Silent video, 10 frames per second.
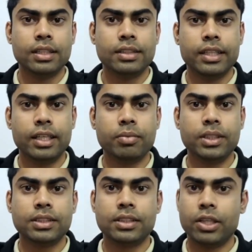That
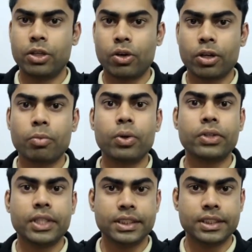means they are talking about
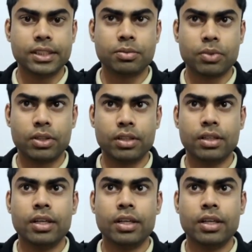Greenshield's model.